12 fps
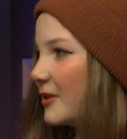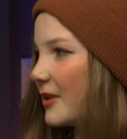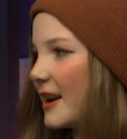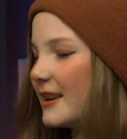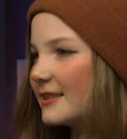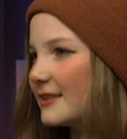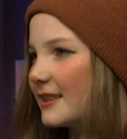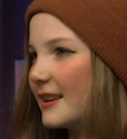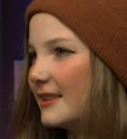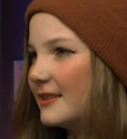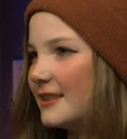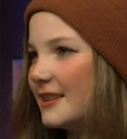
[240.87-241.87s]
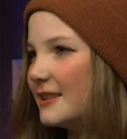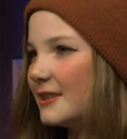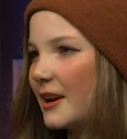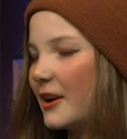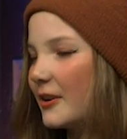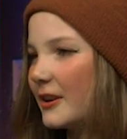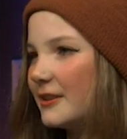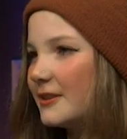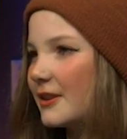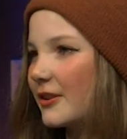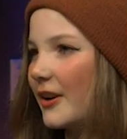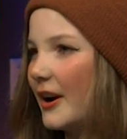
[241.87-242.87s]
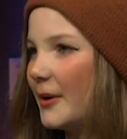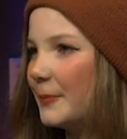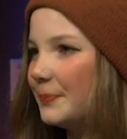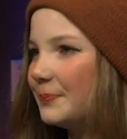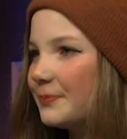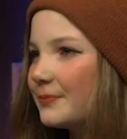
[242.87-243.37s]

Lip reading: Grace and EJ on Instagram.